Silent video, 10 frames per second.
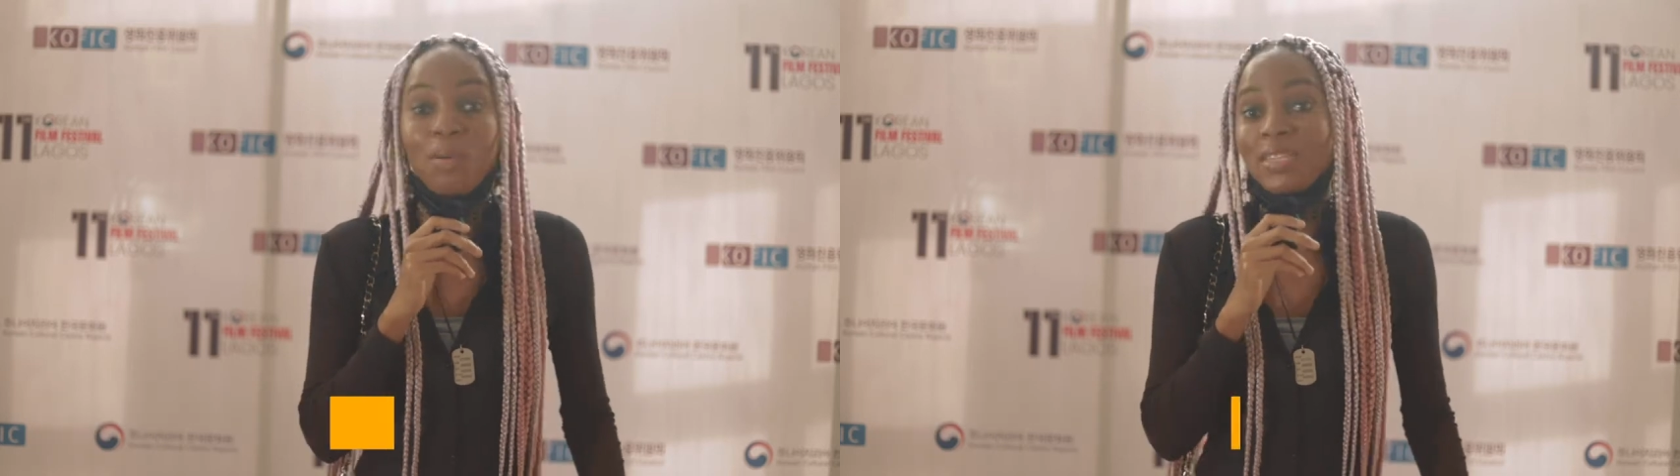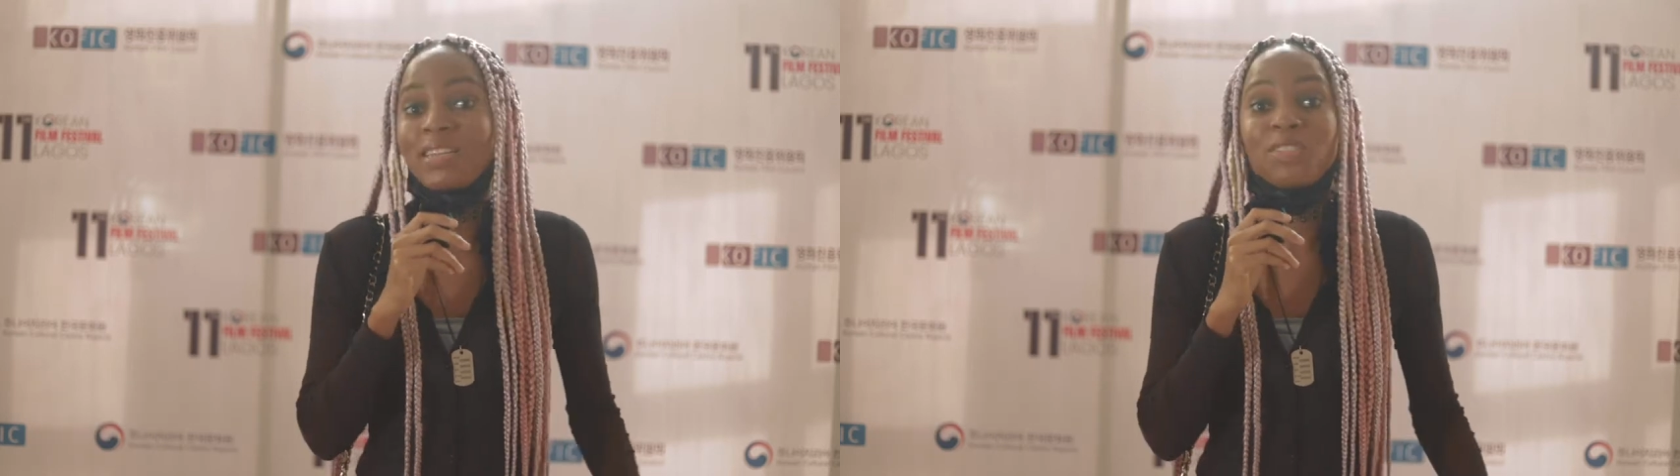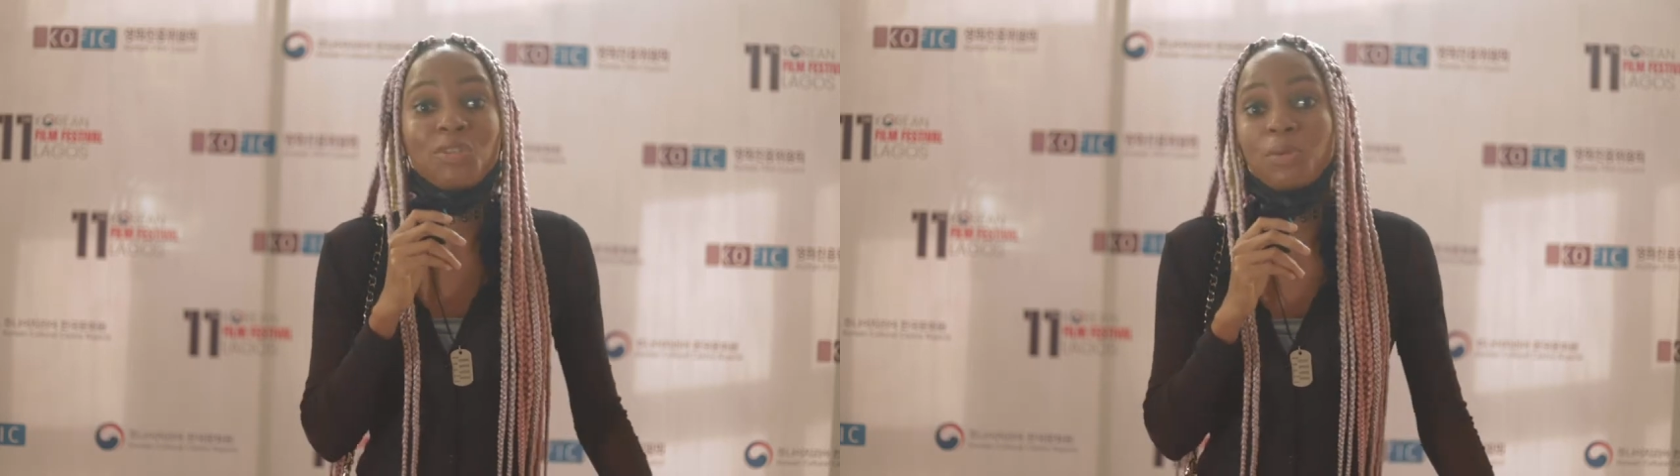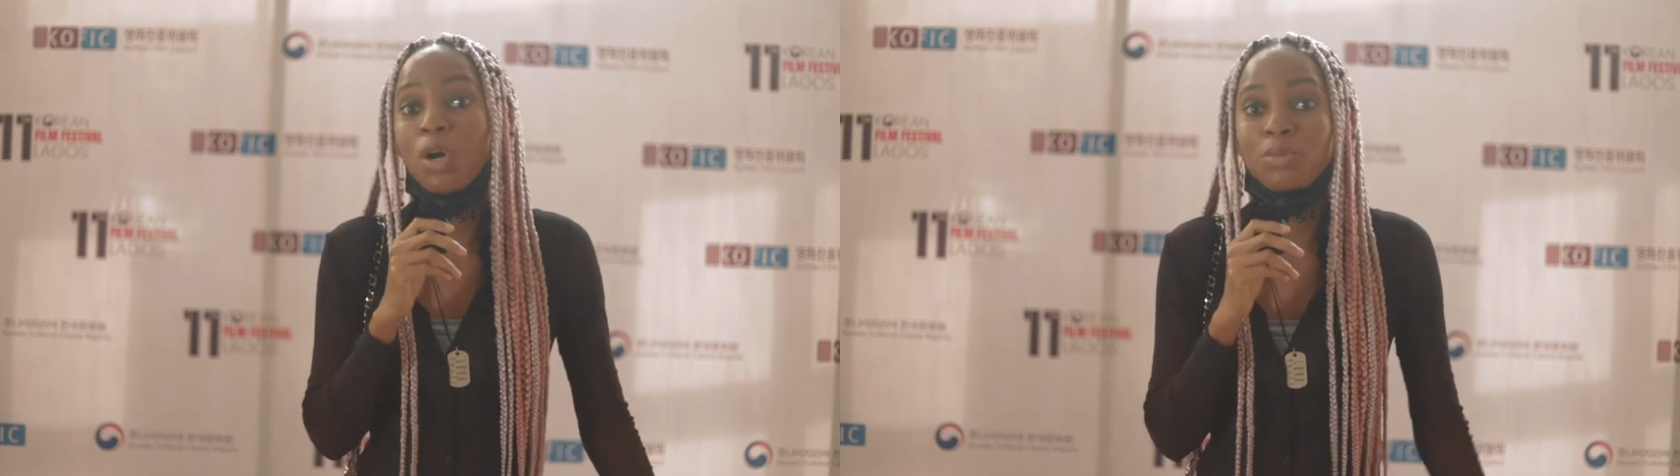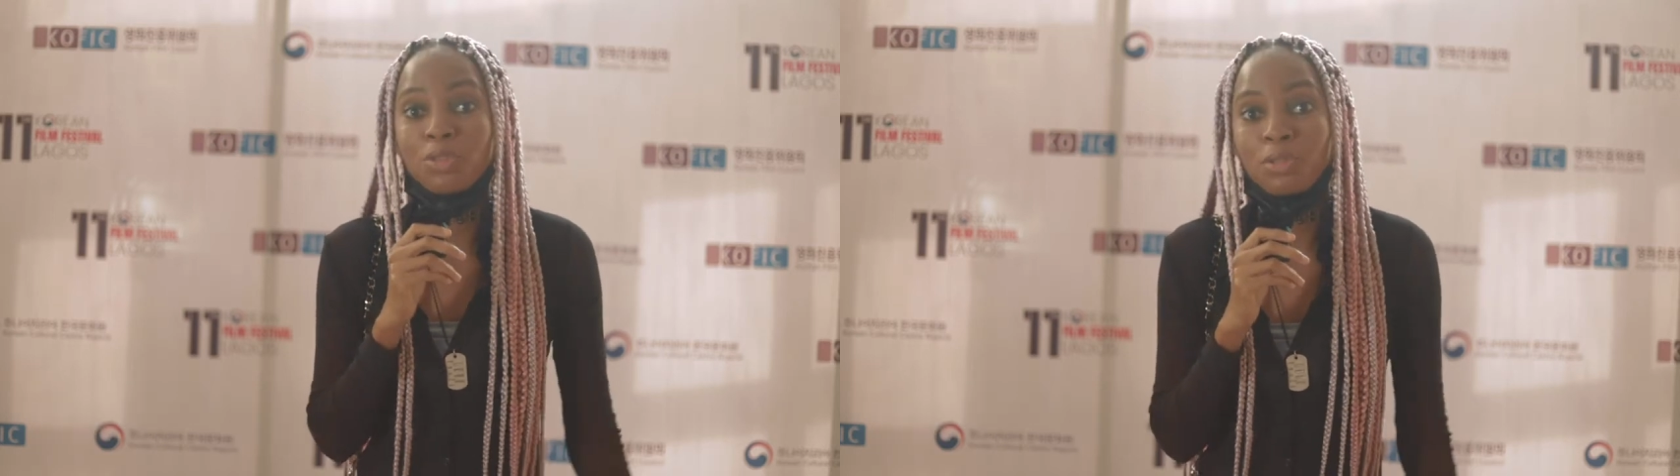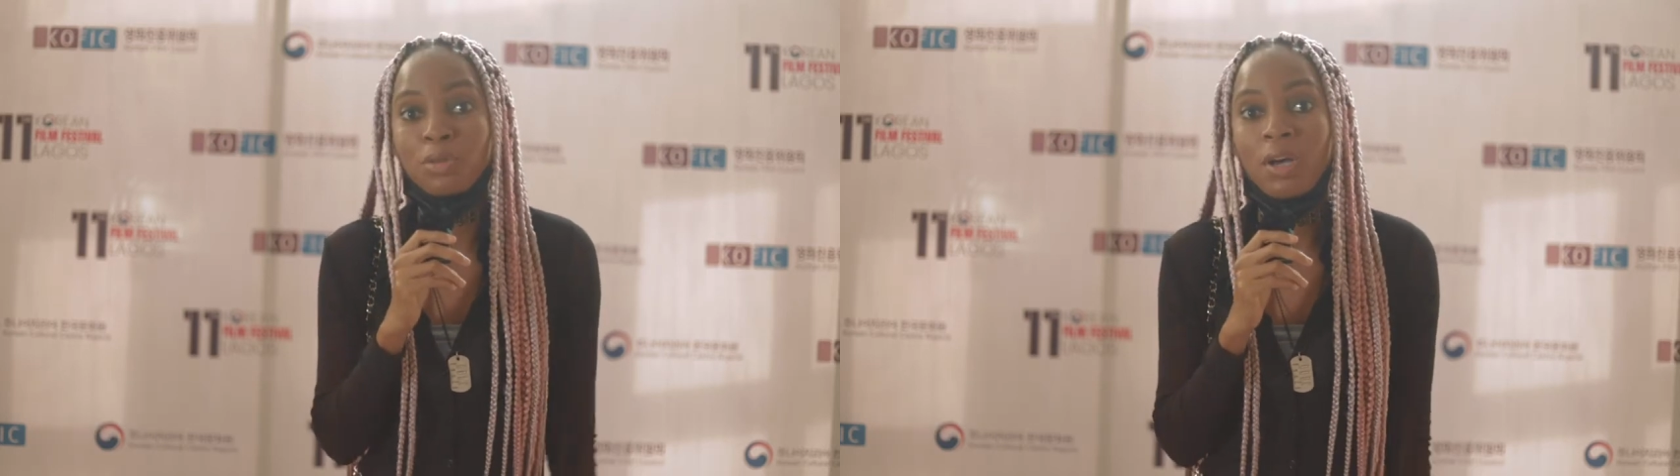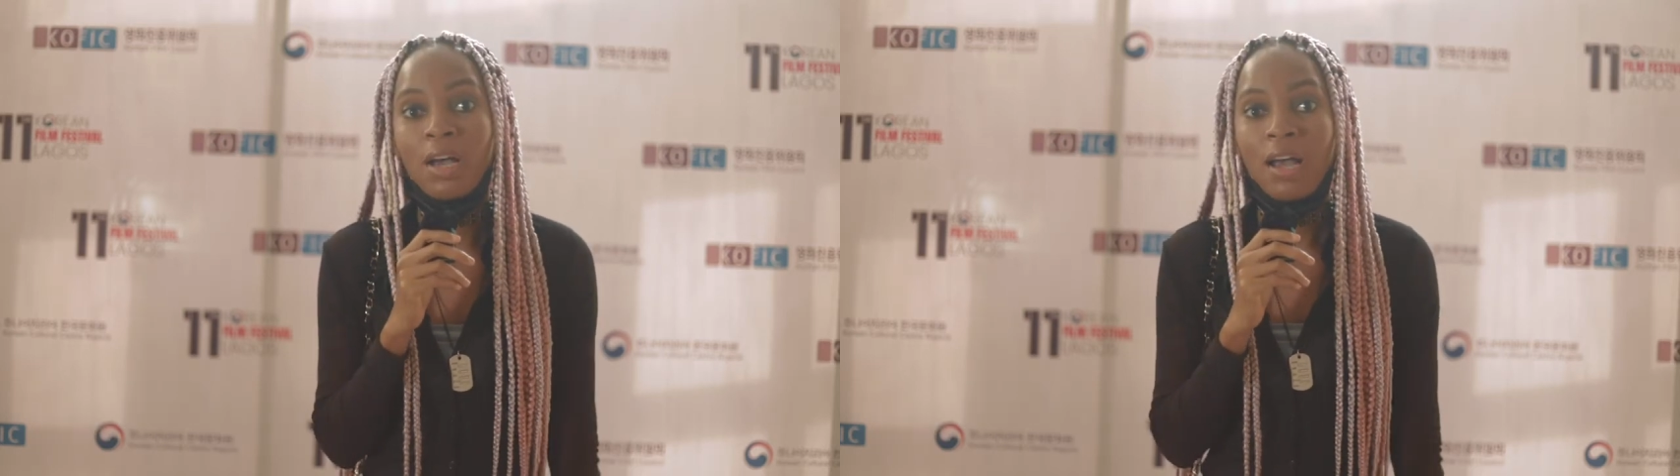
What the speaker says: a dream come true.